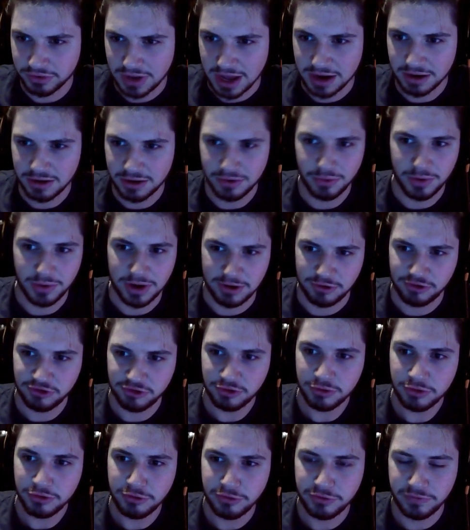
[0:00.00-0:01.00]
I don't know why
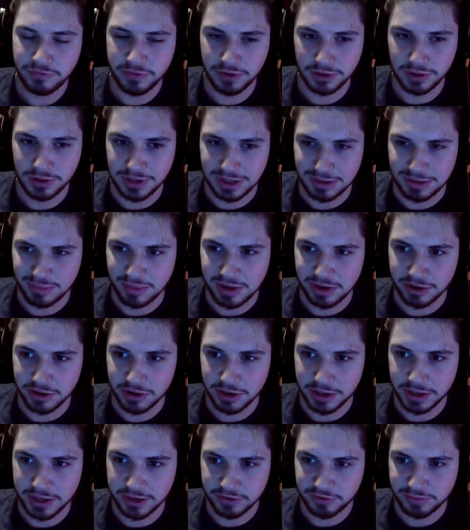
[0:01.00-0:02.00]
shooters feel a lot better
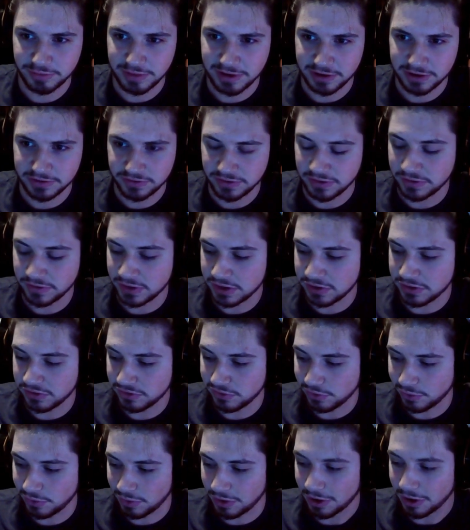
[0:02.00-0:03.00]
on Xbox than they
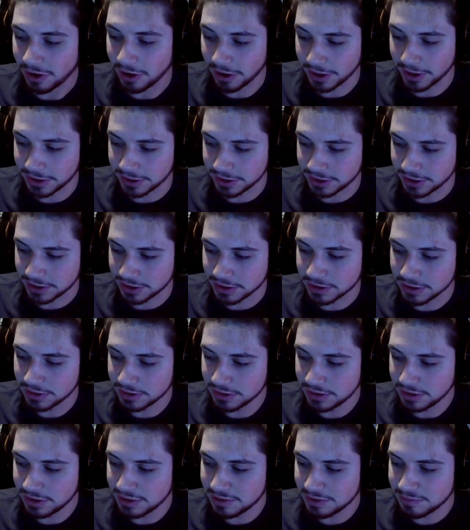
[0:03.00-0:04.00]
do on
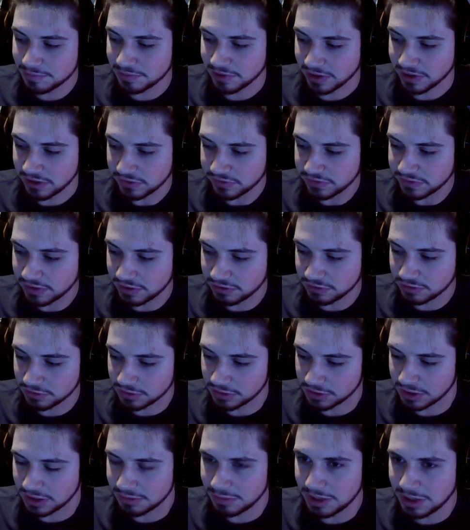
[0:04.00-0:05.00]
PlayStation,
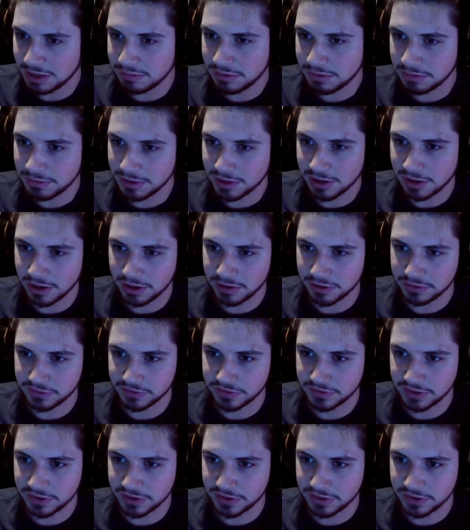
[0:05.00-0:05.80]
and it may be because